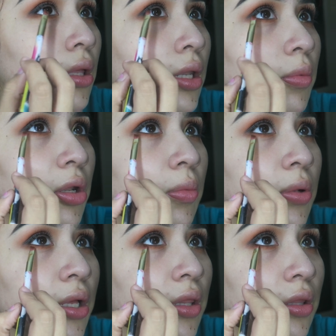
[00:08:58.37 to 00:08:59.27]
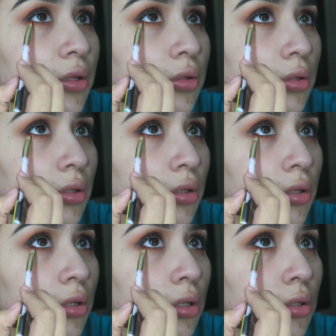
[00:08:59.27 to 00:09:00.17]
and I'm going to apply this
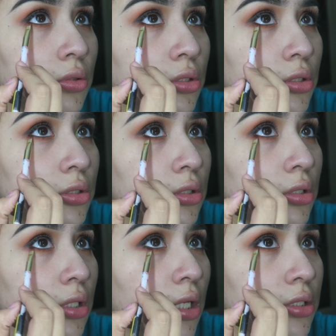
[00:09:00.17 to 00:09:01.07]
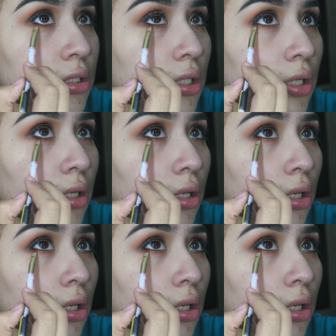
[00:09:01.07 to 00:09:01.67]
closer to the lash line.